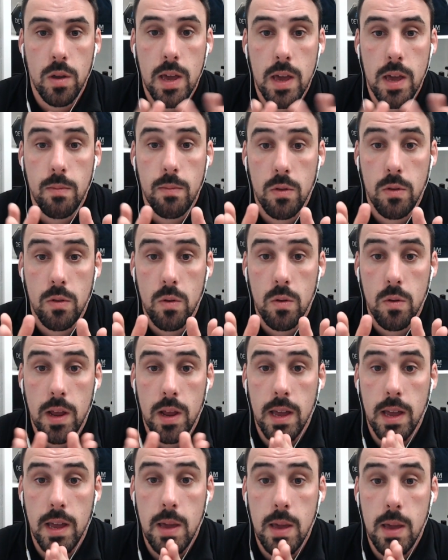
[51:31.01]
Keep doing
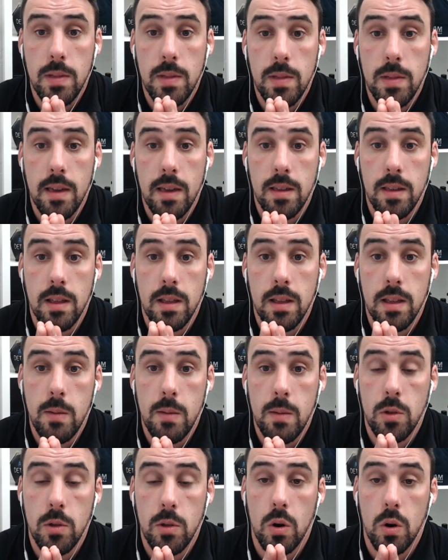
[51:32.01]
it, keep testing,
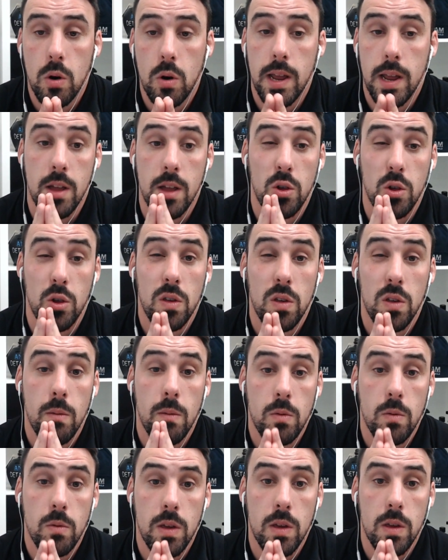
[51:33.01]
keep enjoying it. It just
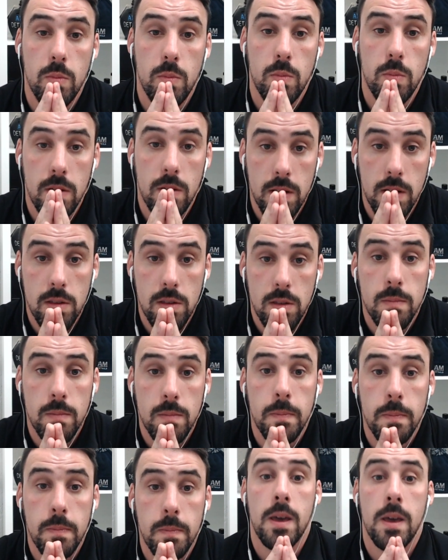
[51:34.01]
comes with experience.
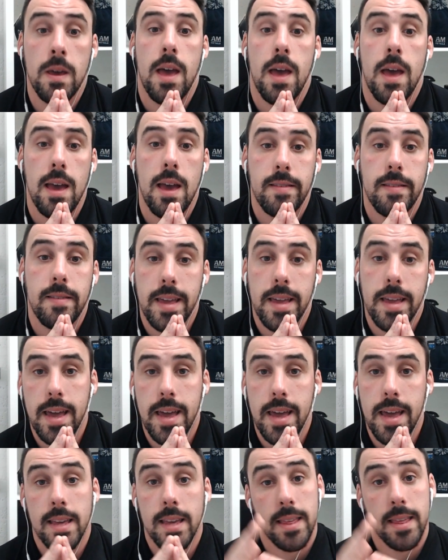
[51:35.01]

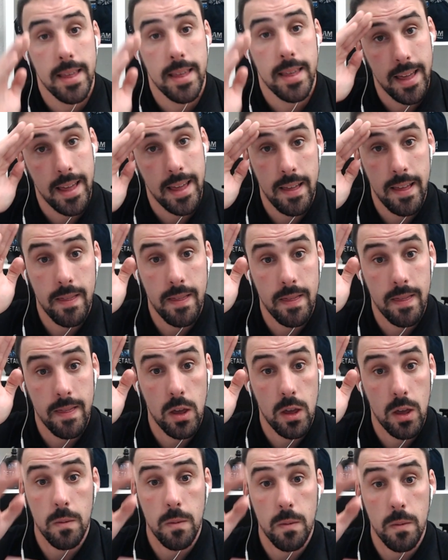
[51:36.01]
STKS,
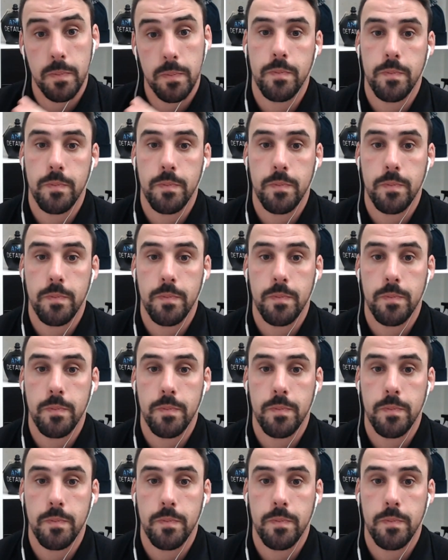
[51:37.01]
thank you.